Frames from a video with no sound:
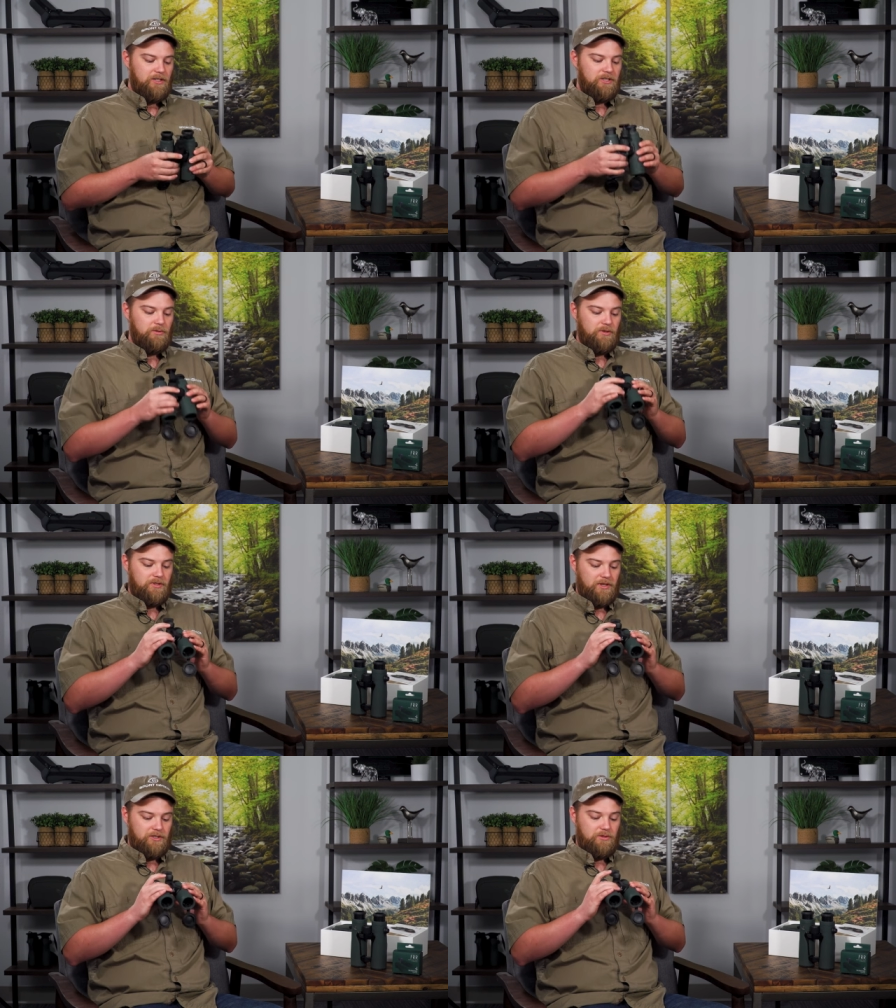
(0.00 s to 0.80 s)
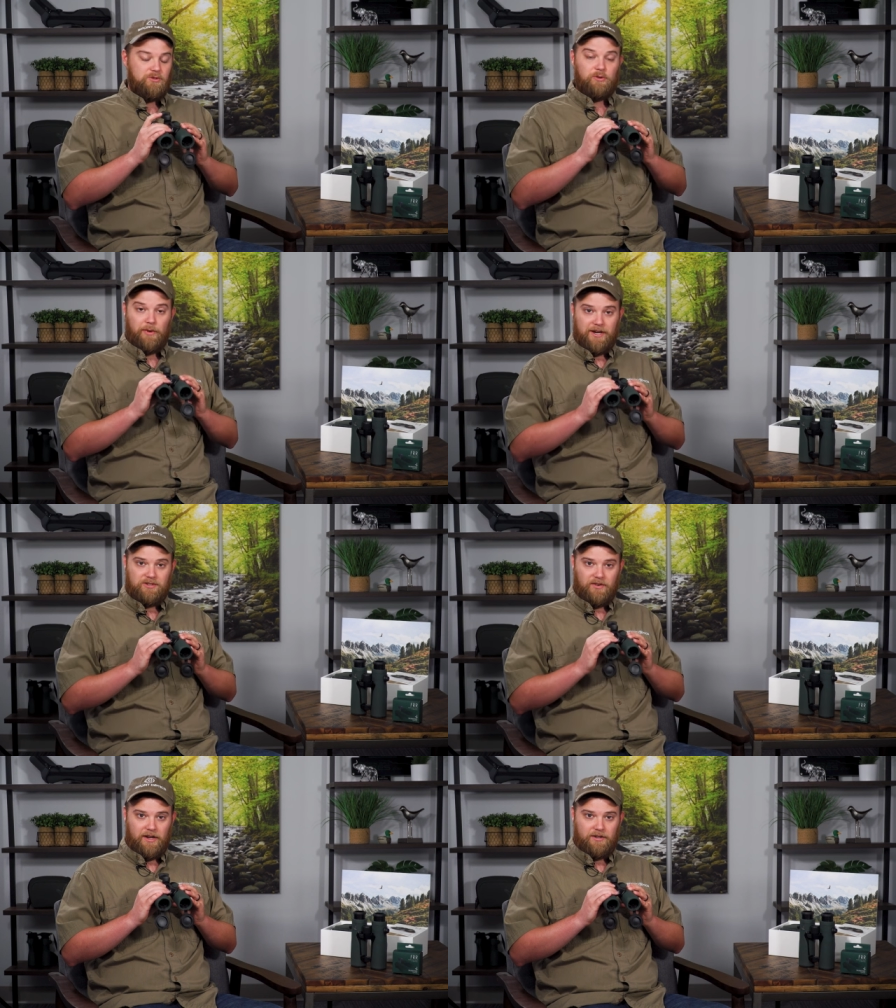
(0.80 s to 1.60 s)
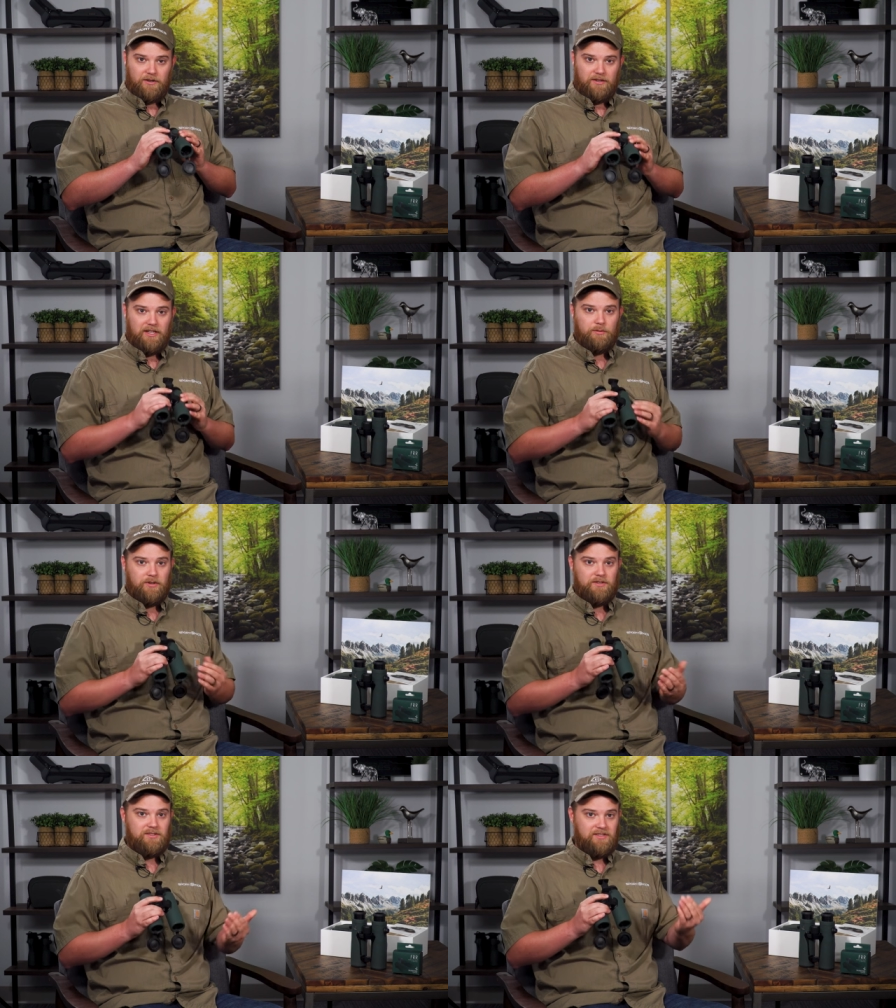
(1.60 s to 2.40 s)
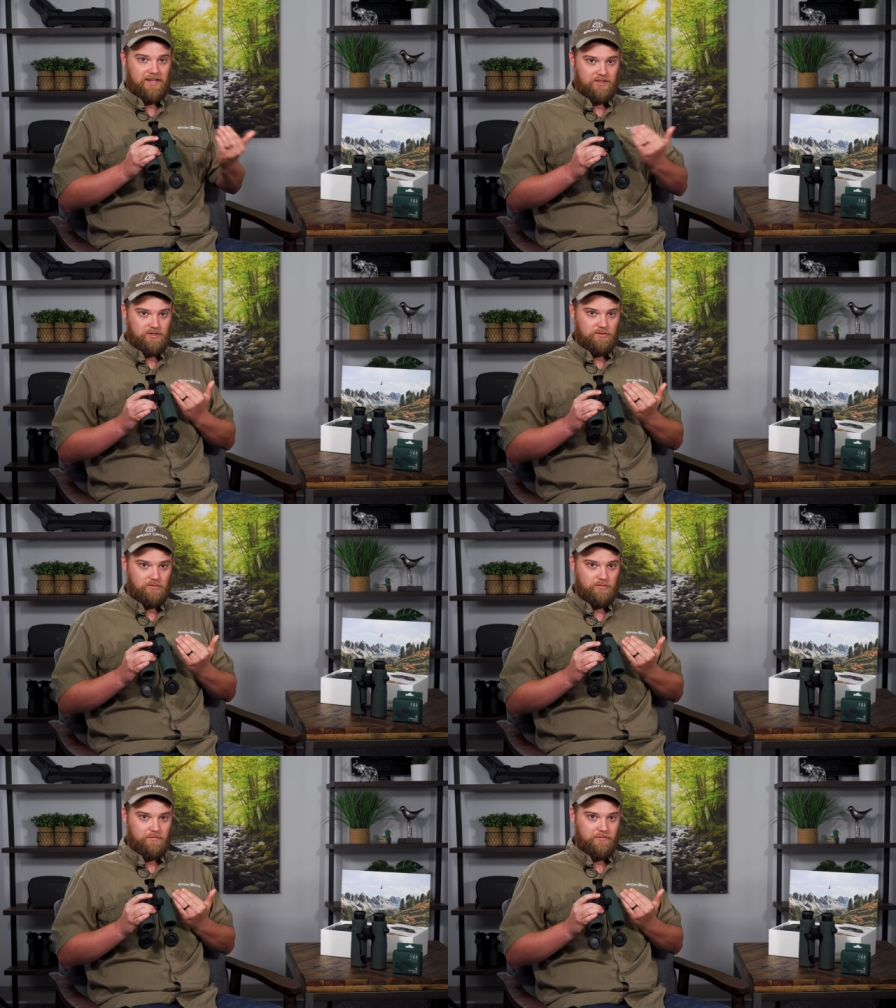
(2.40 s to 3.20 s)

you would uh, use your rangefinder. It would send you.